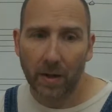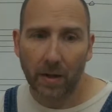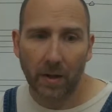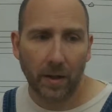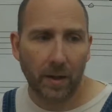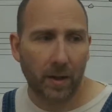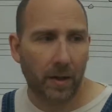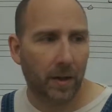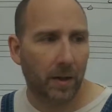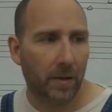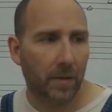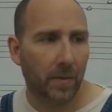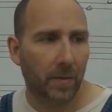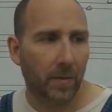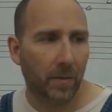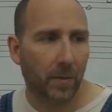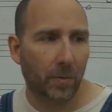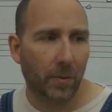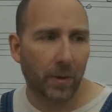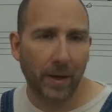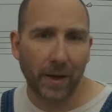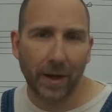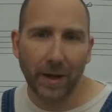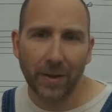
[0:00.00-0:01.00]
The
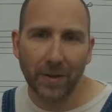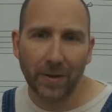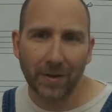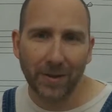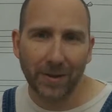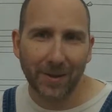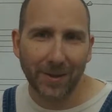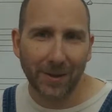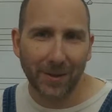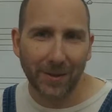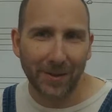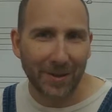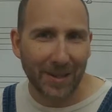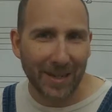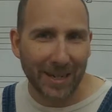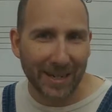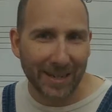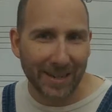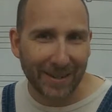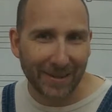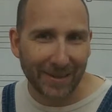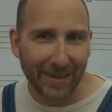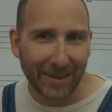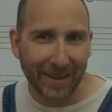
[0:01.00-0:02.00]
one I use is called G
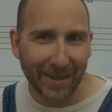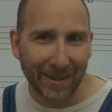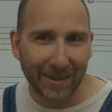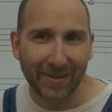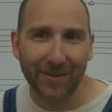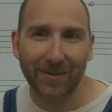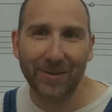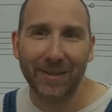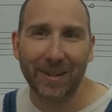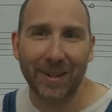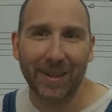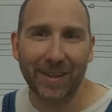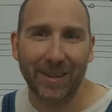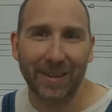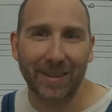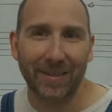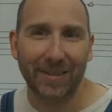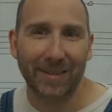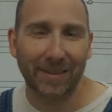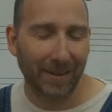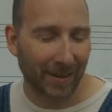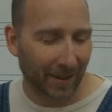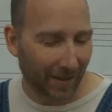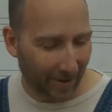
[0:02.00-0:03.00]
Strings, which I think is
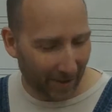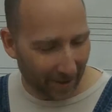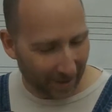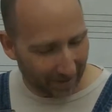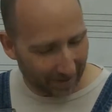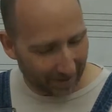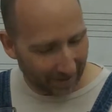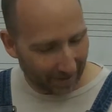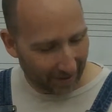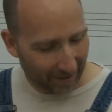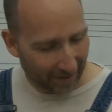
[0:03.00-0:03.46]
hilarious.